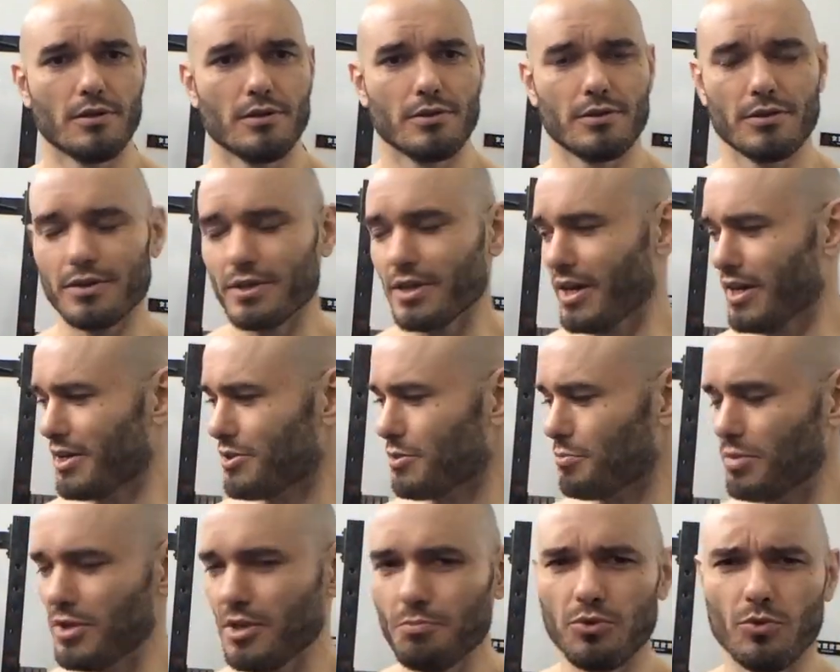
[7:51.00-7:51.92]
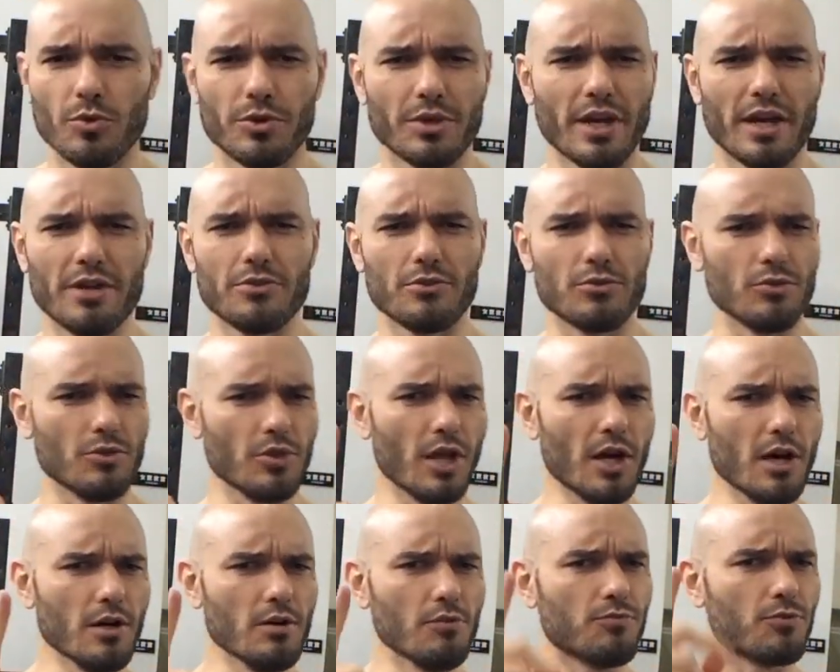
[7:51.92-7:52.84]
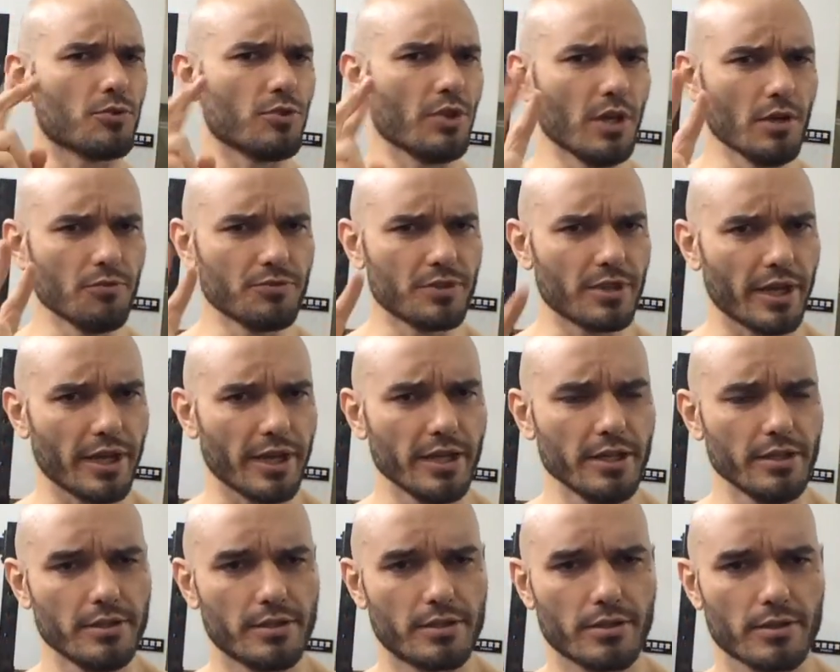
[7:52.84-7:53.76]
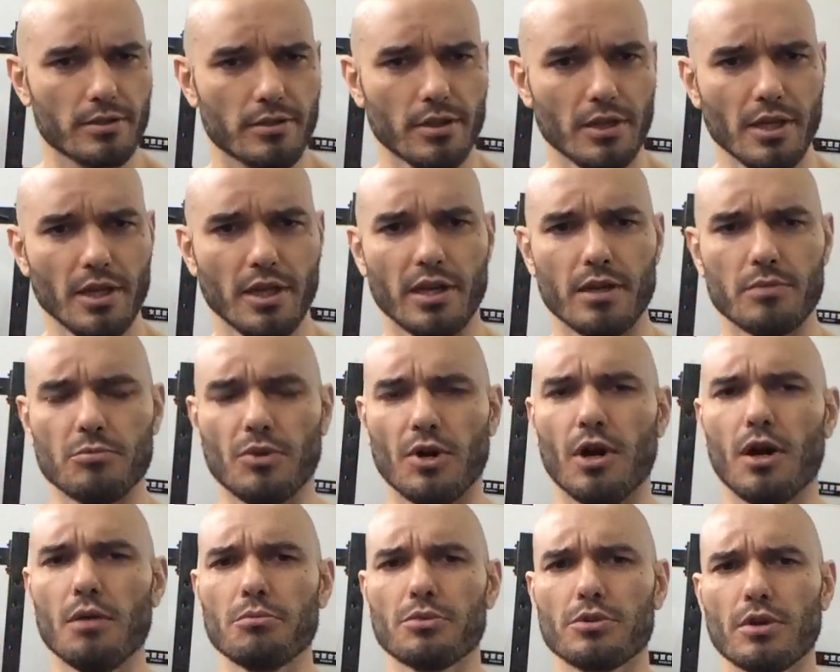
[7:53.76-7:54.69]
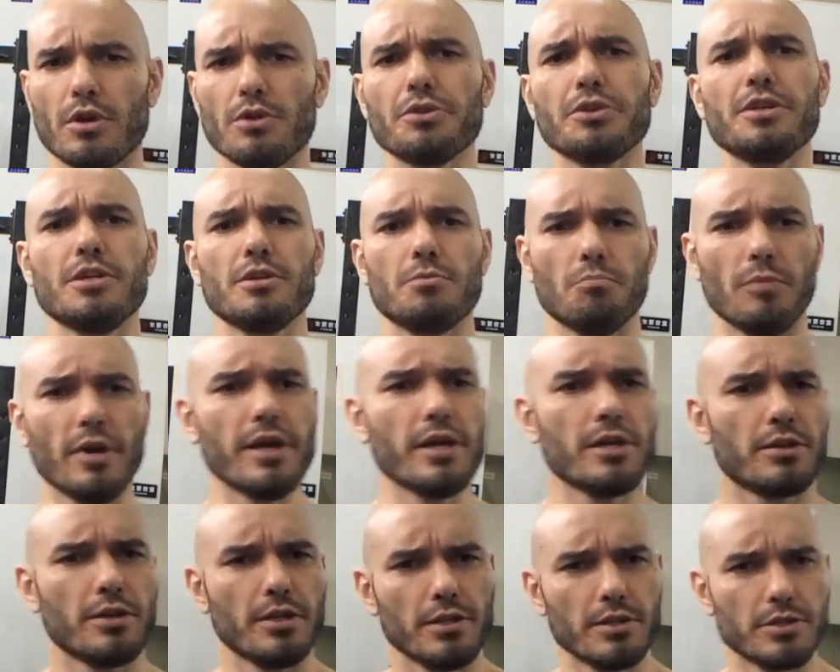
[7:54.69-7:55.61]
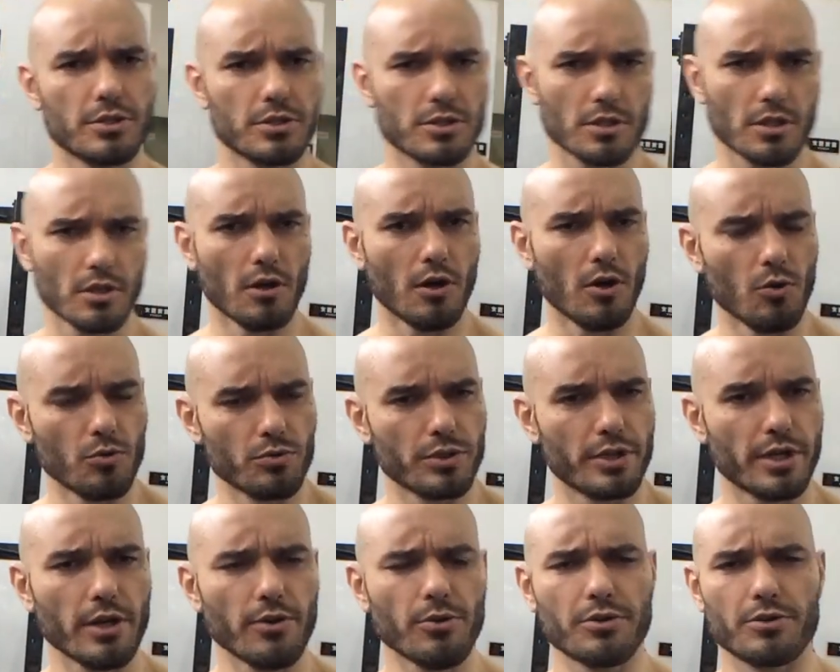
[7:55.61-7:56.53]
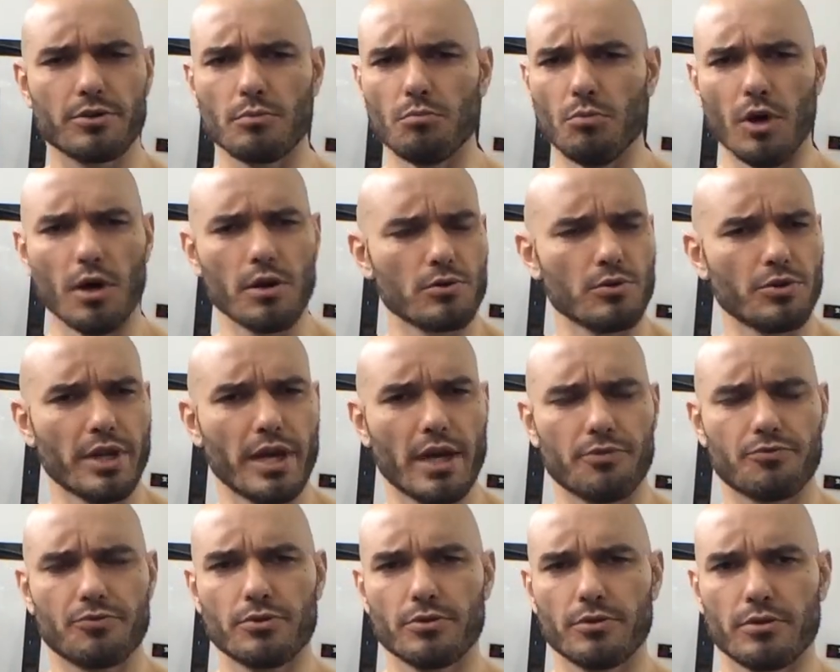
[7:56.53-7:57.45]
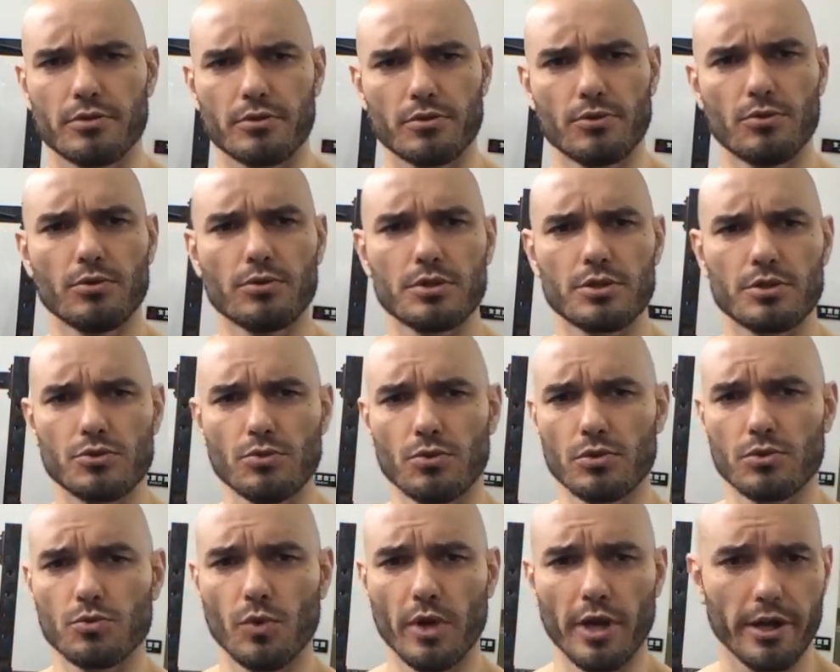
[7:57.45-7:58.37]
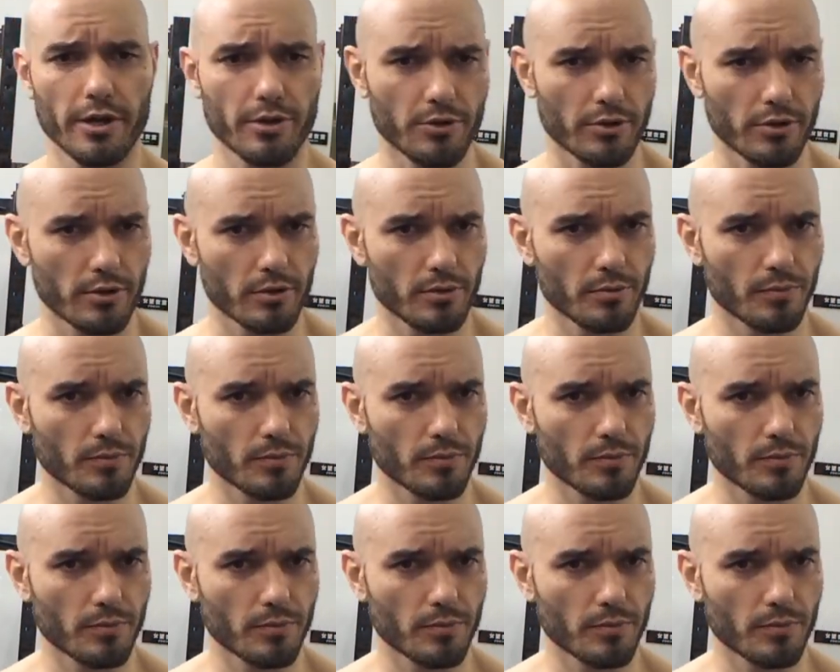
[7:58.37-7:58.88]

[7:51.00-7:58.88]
the guy that people would either love or love to hate. And Muhammad Ali made his own character modeled after Gorgeous George Wagner.